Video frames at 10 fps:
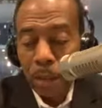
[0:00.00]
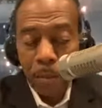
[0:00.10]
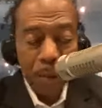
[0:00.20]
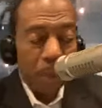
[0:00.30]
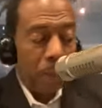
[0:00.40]

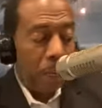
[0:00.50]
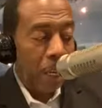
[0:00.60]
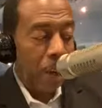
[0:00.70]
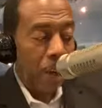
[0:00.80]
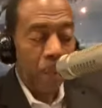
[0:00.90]
We're saving
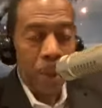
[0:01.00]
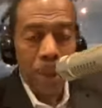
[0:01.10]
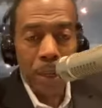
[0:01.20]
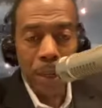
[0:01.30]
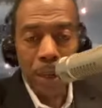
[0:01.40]
our
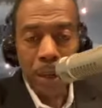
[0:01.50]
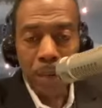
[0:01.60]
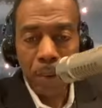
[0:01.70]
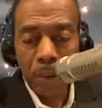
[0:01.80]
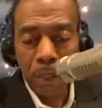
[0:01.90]
community. Now,
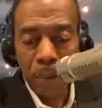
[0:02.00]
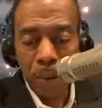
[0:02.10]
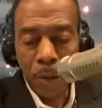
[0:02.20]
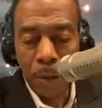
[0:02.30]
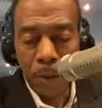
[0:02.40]
if I save a
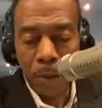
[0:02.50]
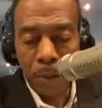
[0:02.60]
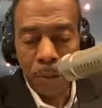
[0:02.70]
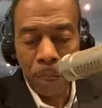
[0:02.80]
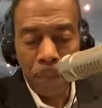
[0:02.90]
soul
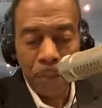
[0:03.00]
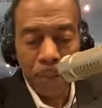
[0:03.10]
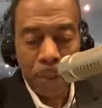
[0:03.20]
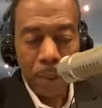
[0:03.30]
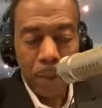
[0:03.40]
along the way,
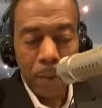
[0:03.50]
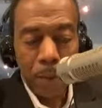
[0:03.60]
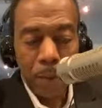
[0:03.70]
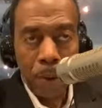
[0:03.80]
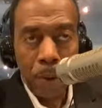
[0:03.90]

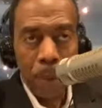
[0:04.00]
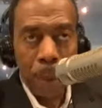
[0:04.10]
don't hold that